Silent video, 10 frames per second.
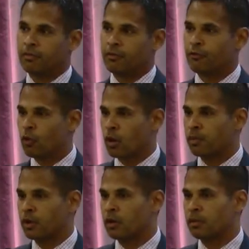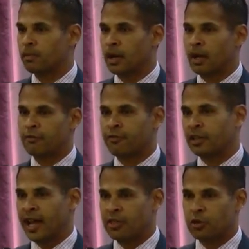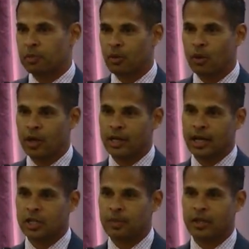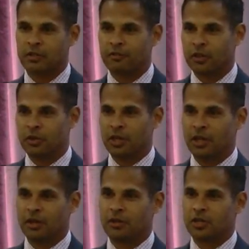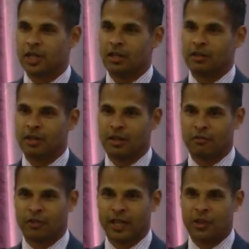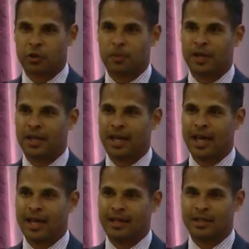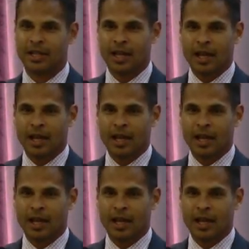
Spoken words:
former philanthropoid, I spent a few years in philanthropy, and